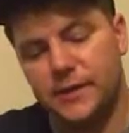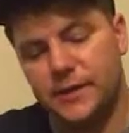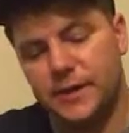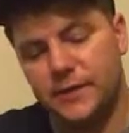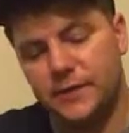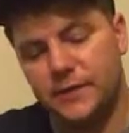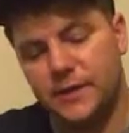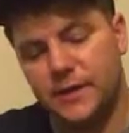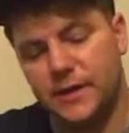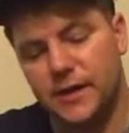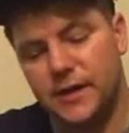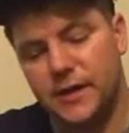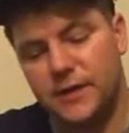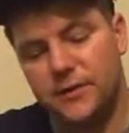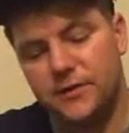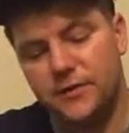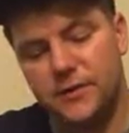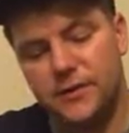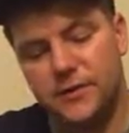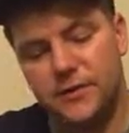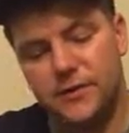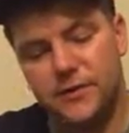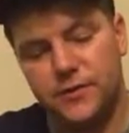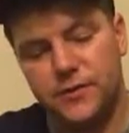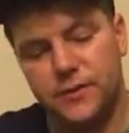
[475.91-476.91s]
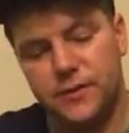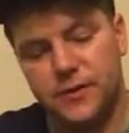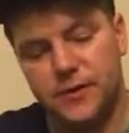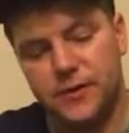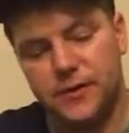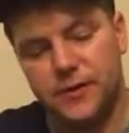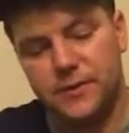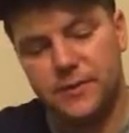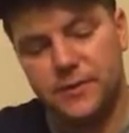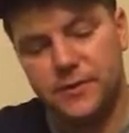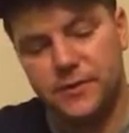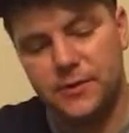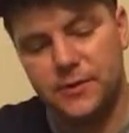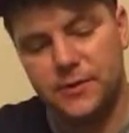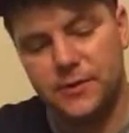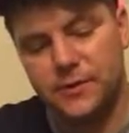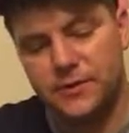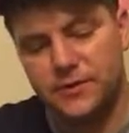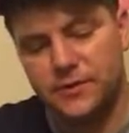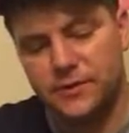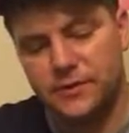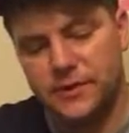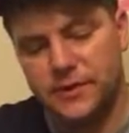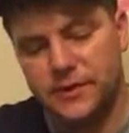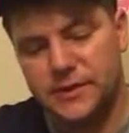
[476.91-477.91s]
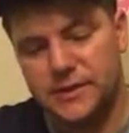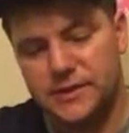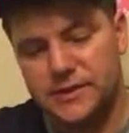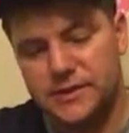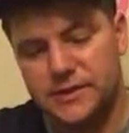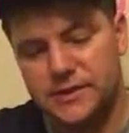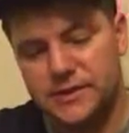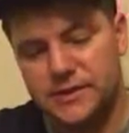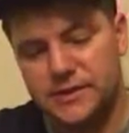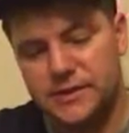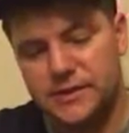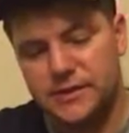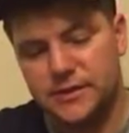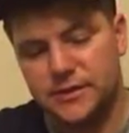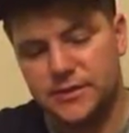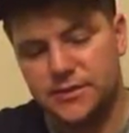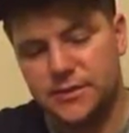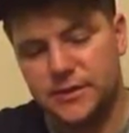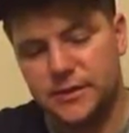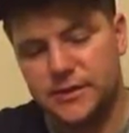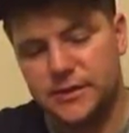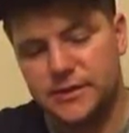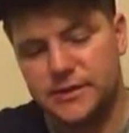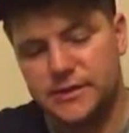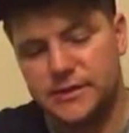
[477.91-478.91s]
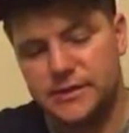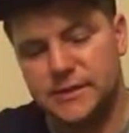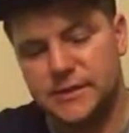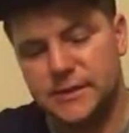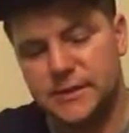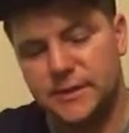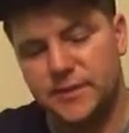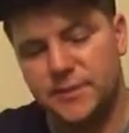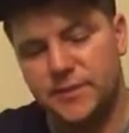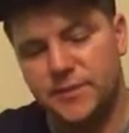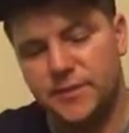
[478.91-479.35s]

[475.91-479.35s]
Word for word: never had fewer than a couple hundred relations in the place.